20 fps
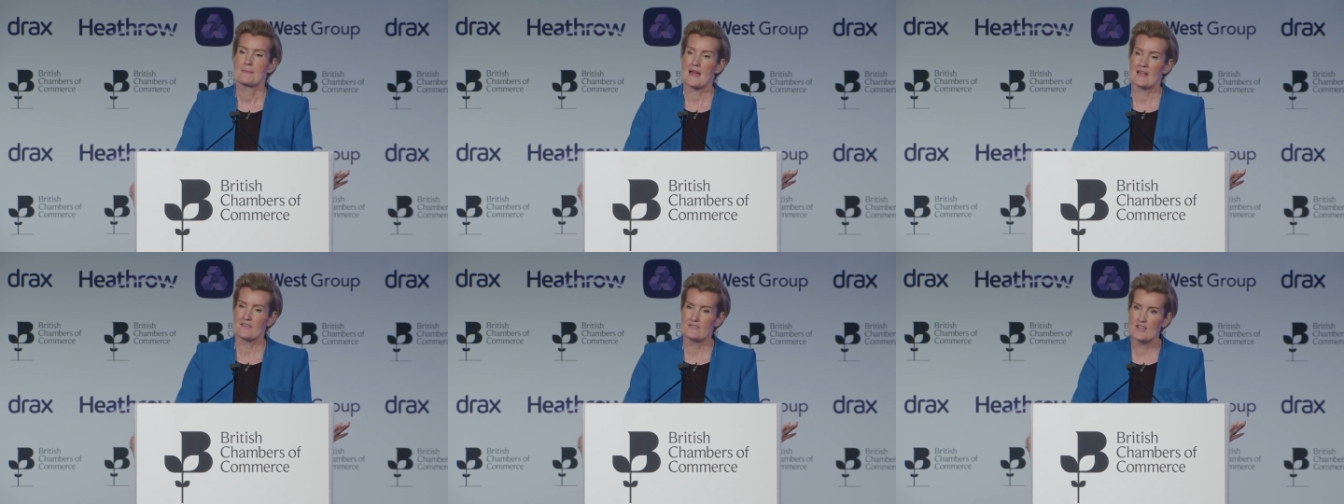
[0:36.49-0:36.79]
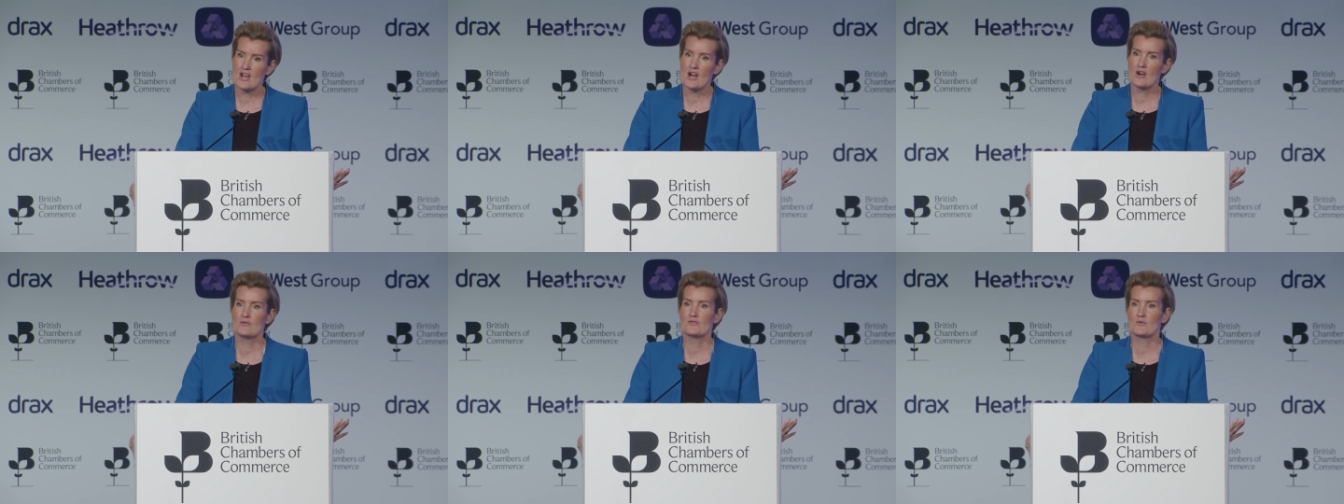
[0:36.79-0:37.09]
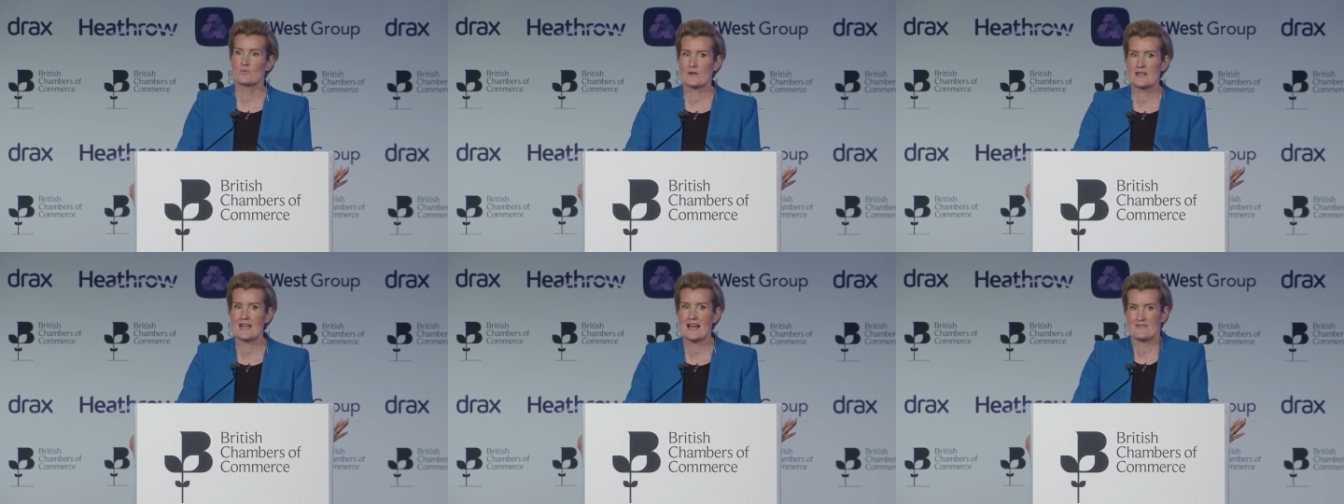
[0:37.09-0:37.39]
and know
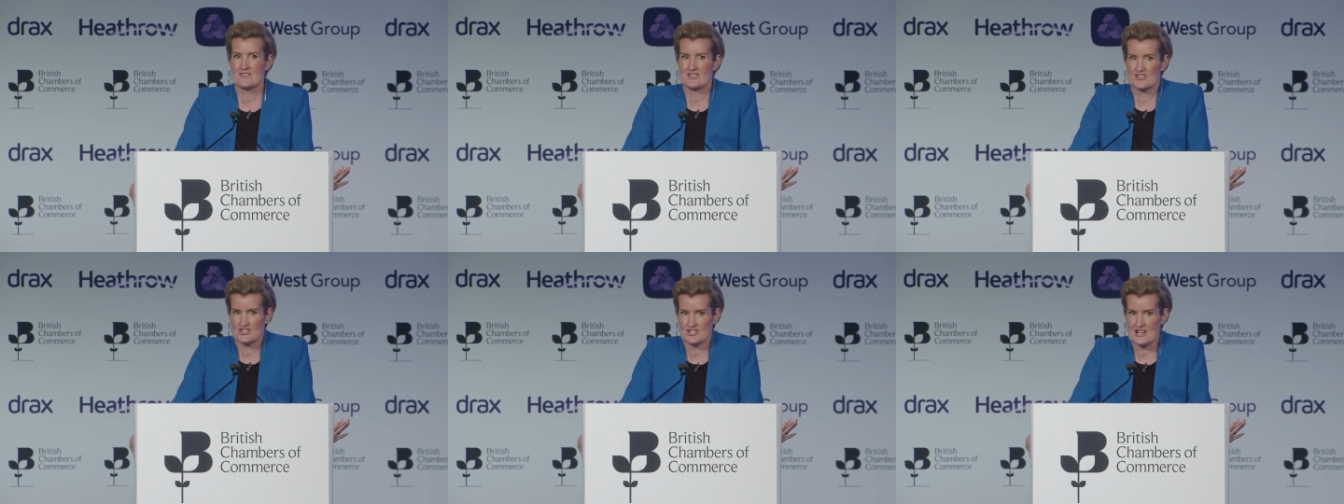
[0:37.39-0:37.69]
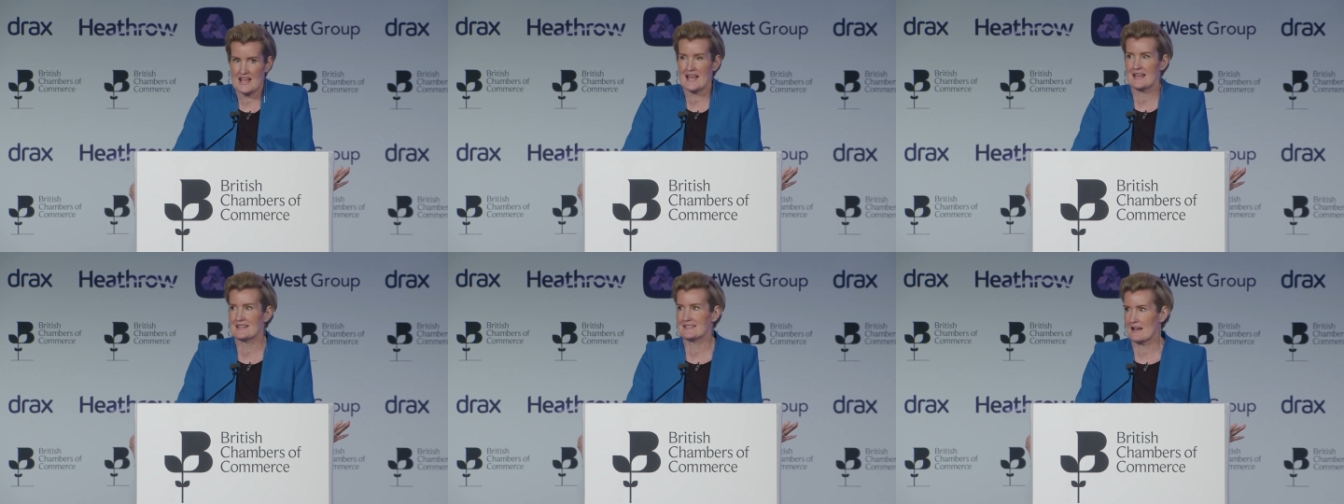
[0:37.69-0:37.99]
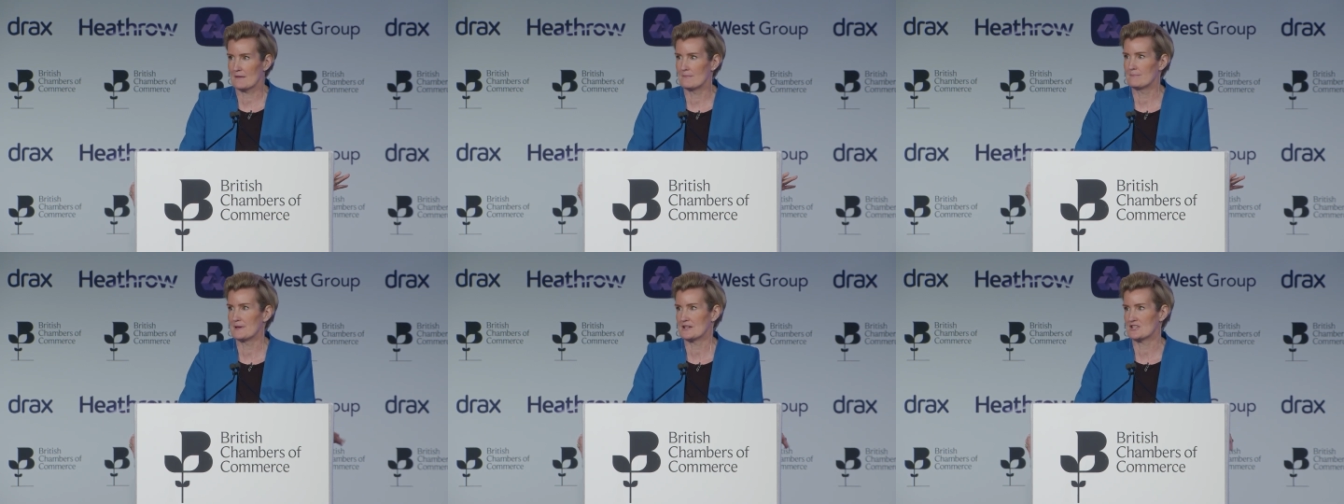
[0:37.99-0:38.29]
that we have a shared
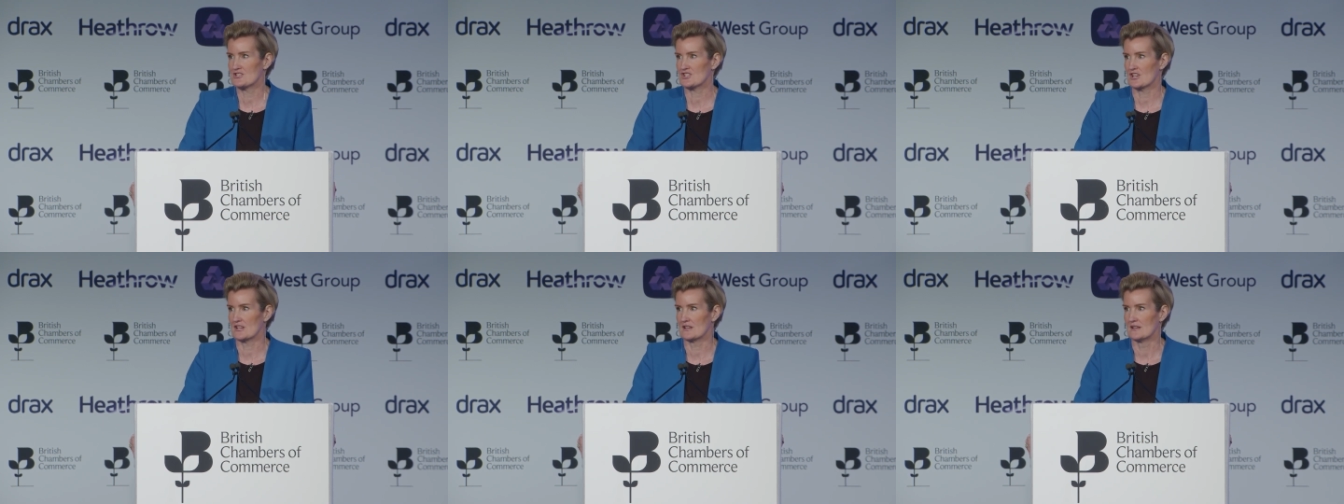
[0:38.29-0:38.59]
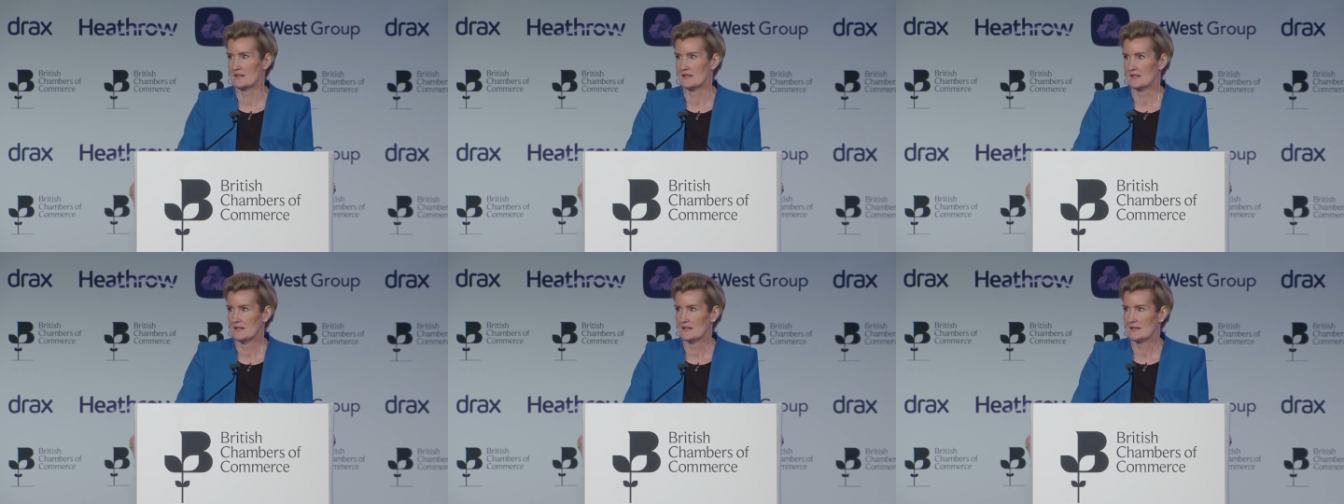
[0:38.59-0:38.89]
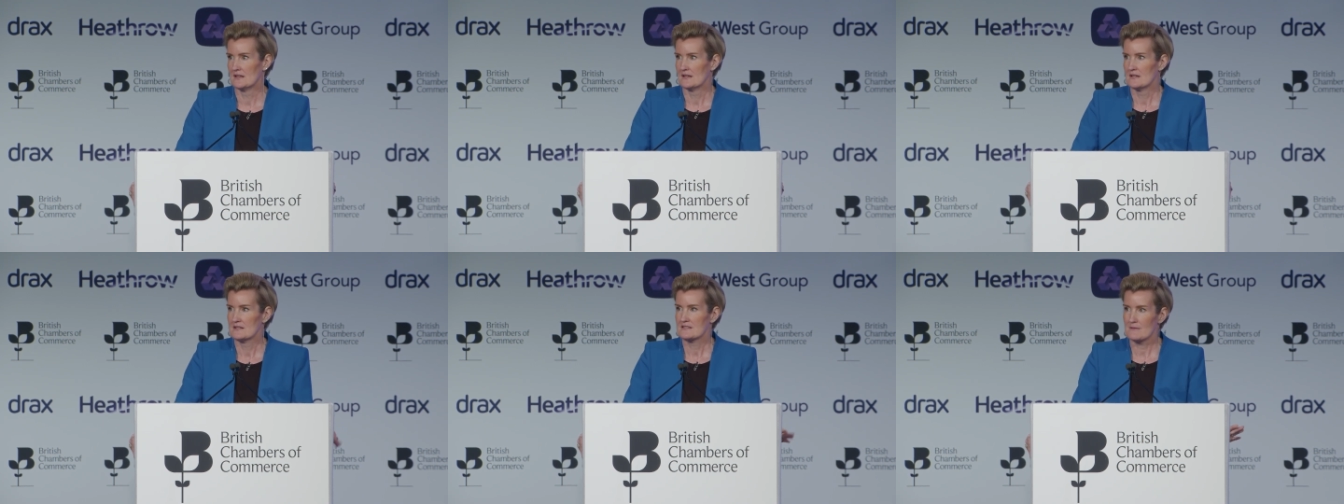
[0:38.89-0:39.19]
ambition
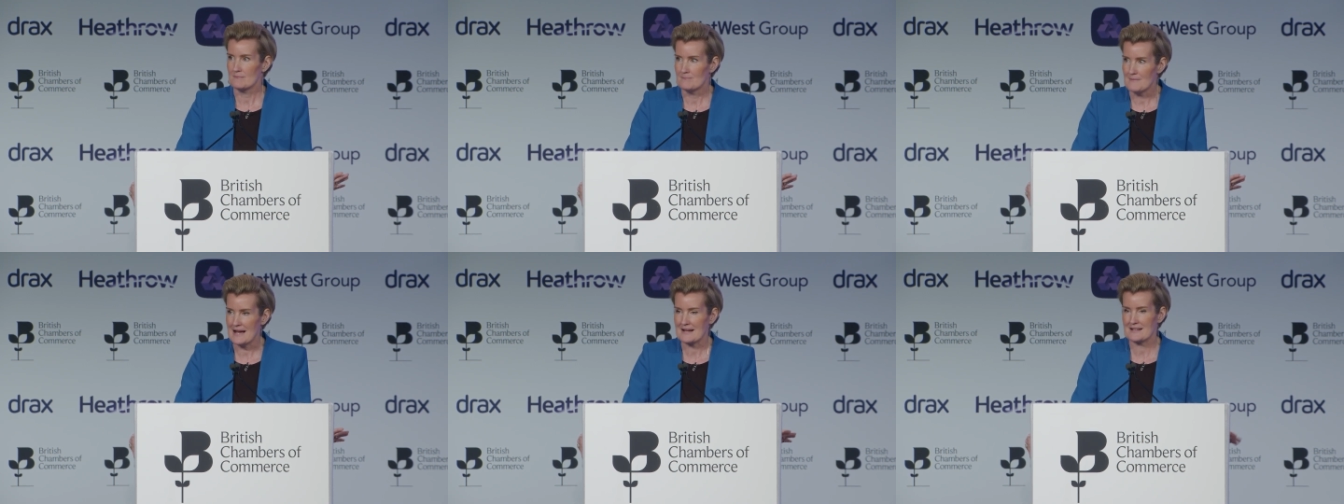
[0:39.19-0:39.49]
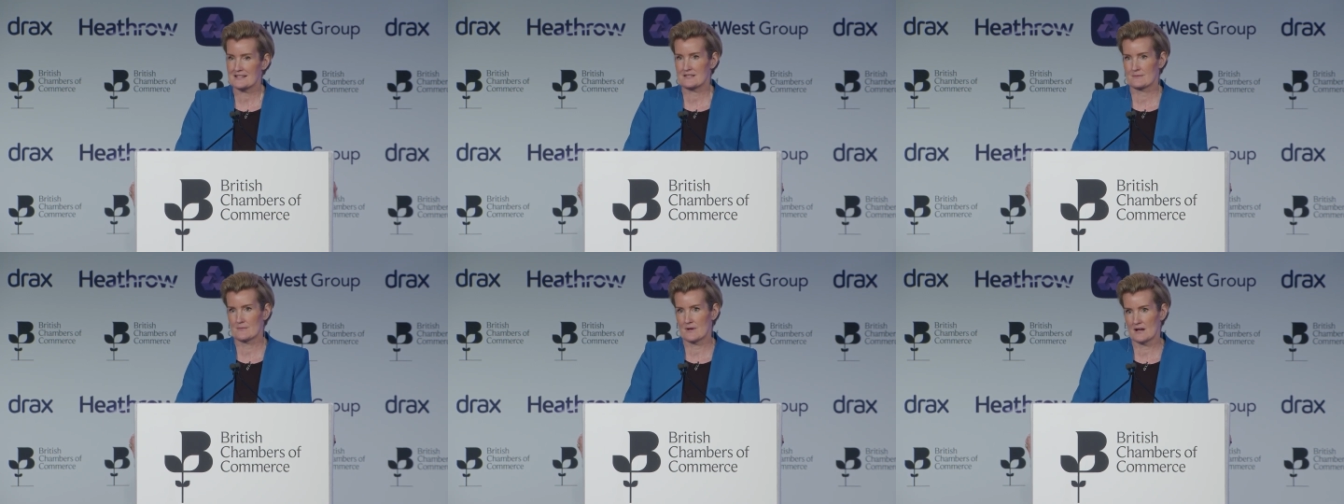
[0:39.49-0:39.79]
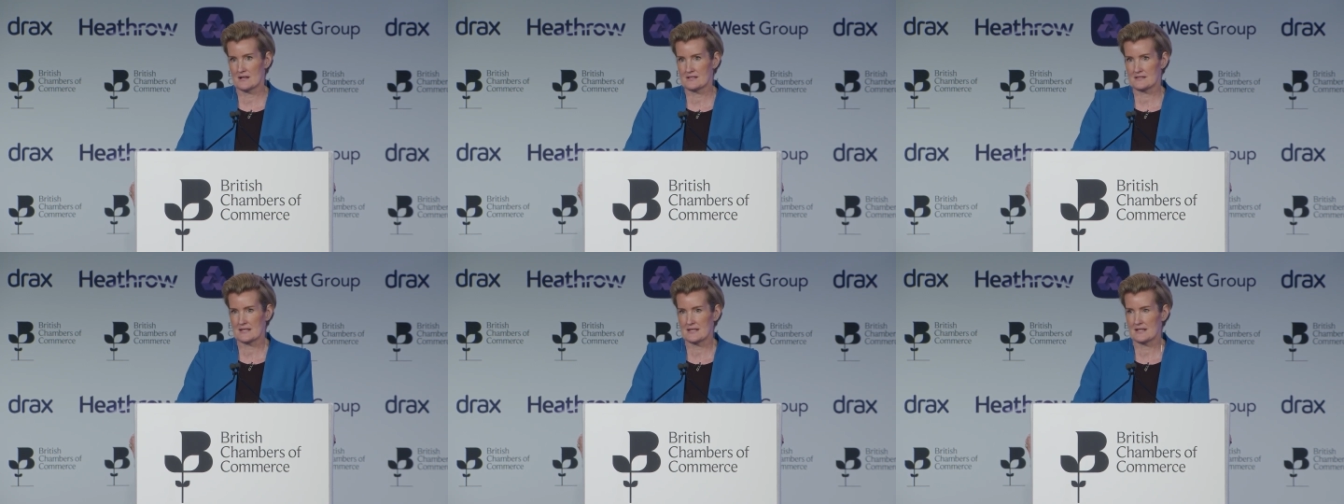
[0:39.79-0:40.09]
to
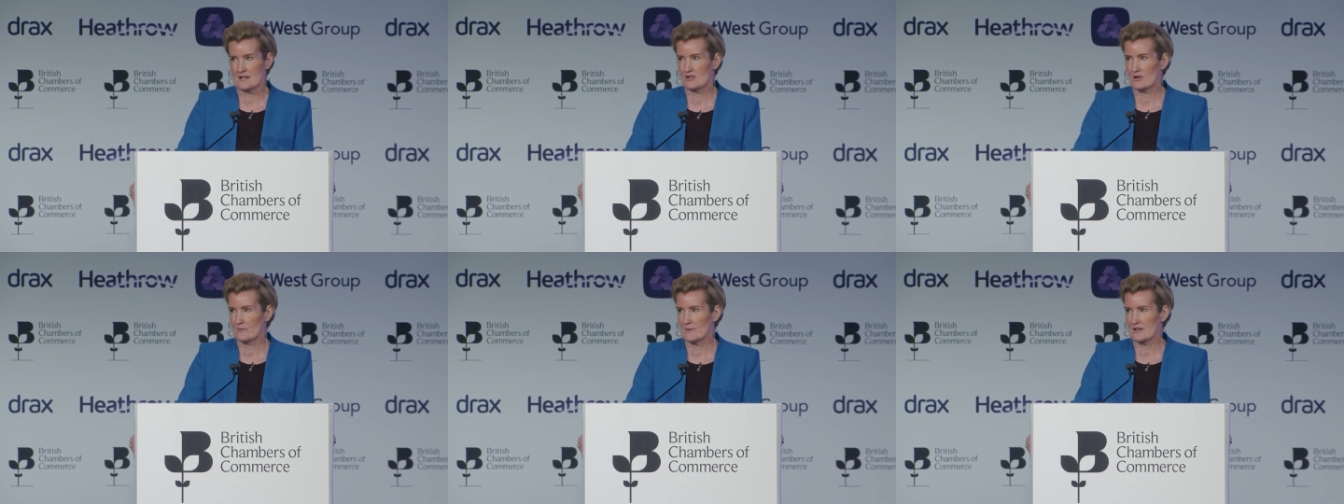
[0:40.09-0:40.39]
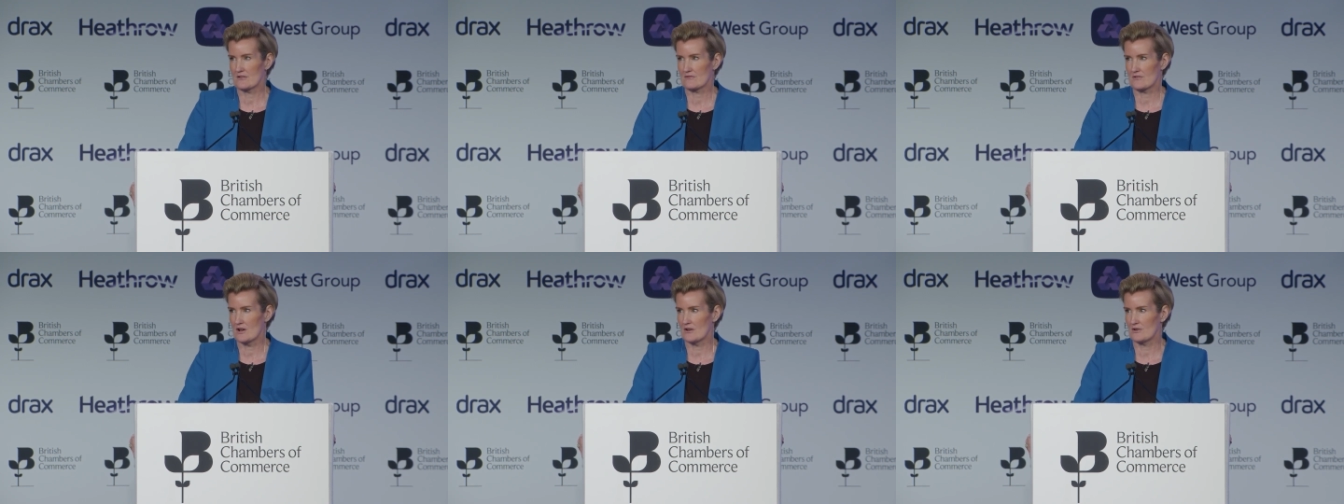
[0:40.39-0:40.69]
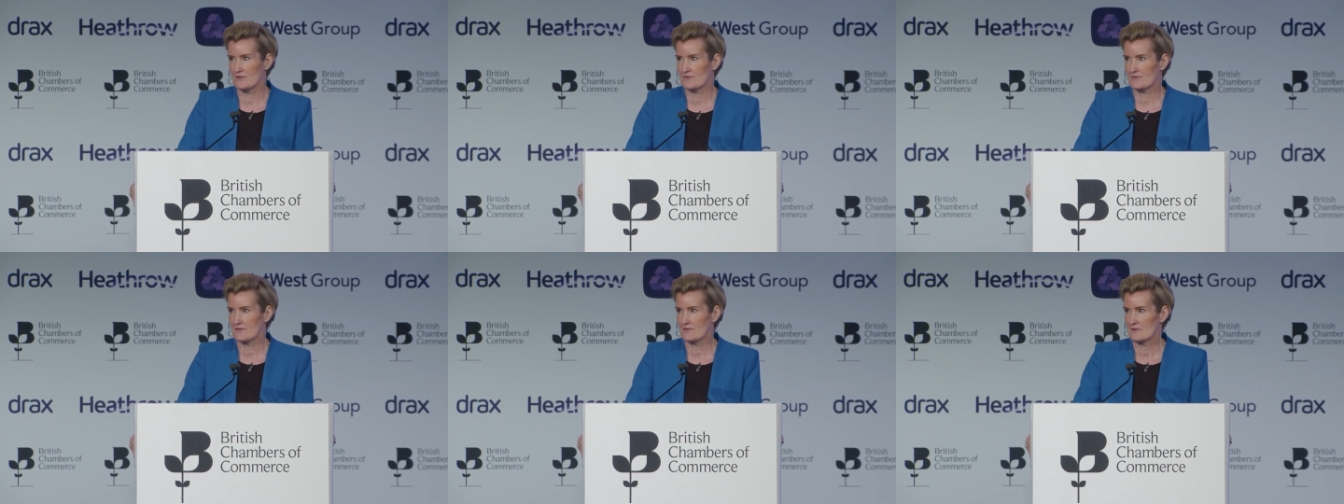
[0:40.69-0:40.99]
maximise economic
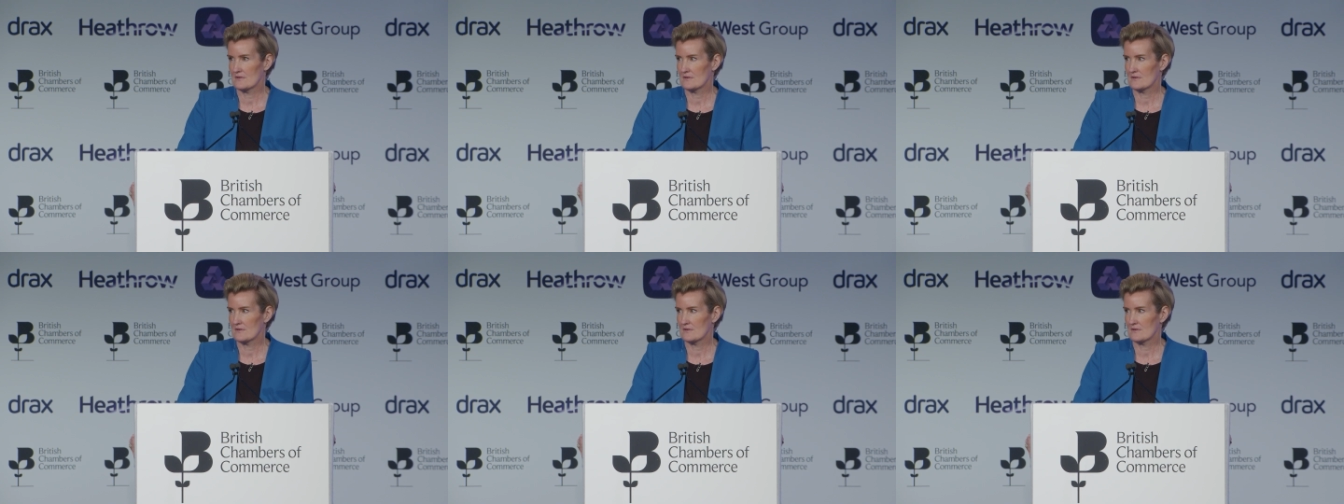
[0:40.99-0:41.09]
growth